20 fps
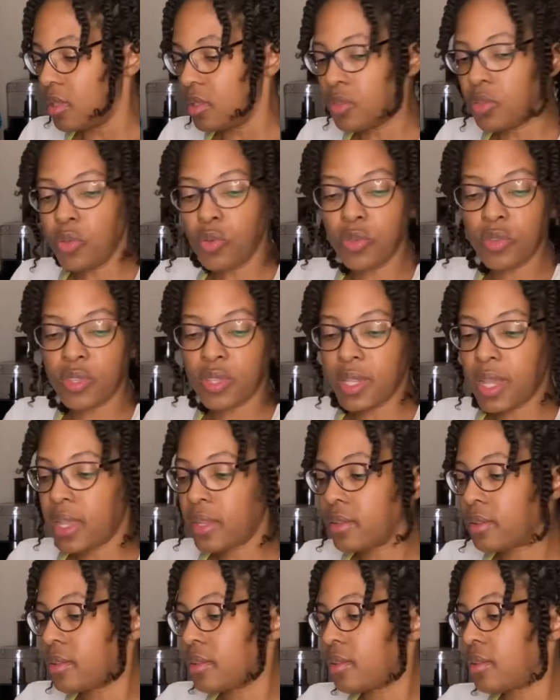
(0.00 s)
use
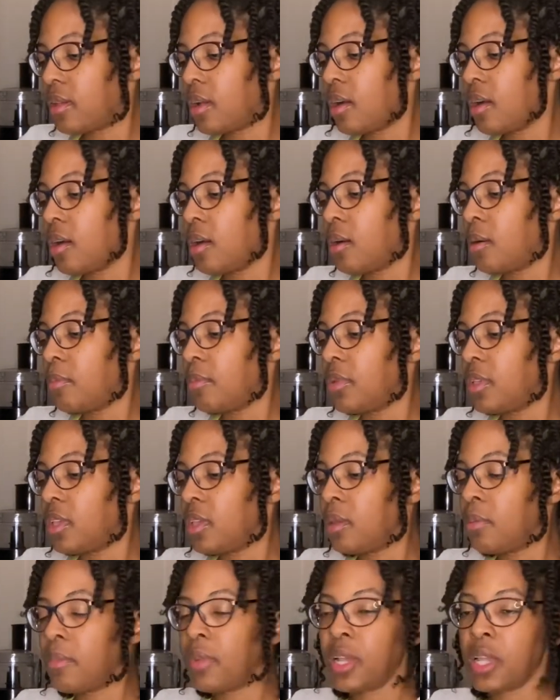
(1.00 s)
that
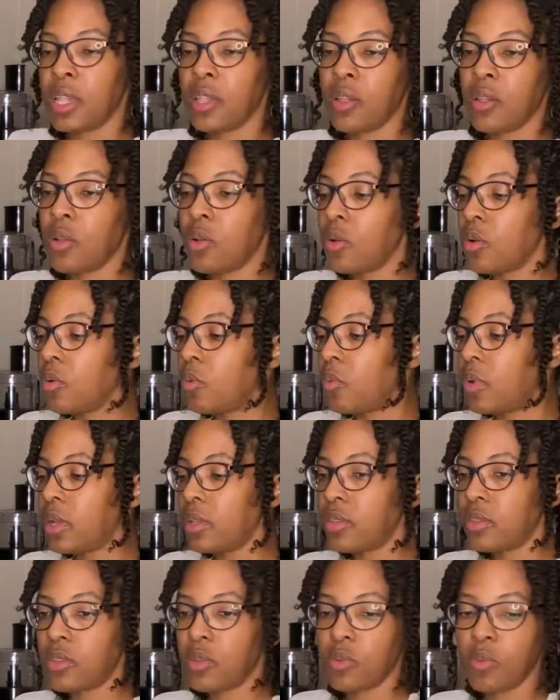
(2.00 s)
in my hair
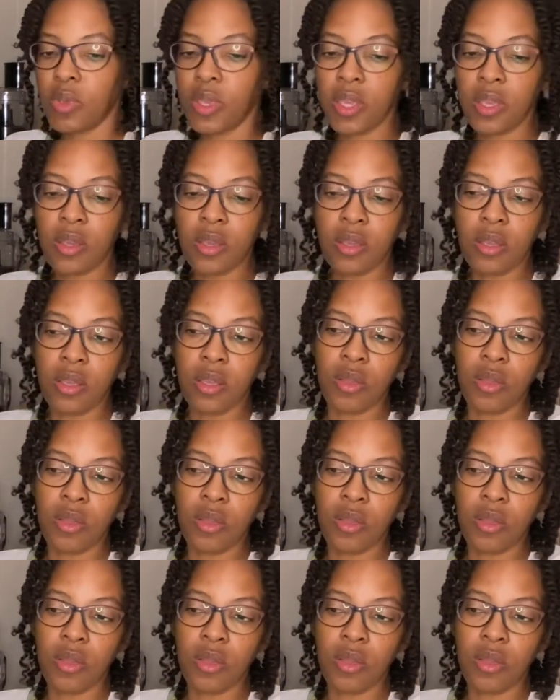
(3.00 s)
once a week.